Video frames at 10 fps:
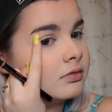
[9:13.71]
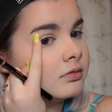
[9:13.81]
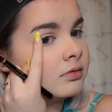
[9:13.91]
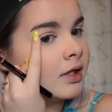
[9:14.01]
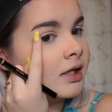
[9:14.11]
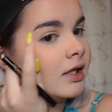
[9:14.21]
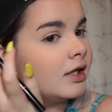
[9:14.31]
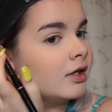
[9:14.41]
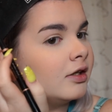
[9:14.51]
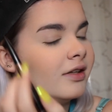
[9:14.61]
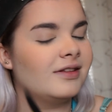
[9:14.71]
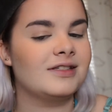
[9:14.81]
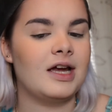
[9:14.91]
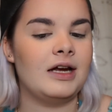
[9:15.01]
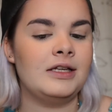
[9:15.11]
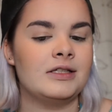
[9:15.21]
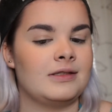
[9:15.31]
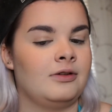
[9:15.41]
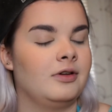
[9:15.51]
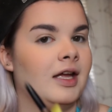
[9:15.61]
right here, the tiniest
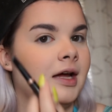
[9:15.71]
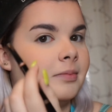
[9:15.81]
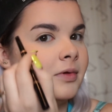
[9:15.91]
little gap.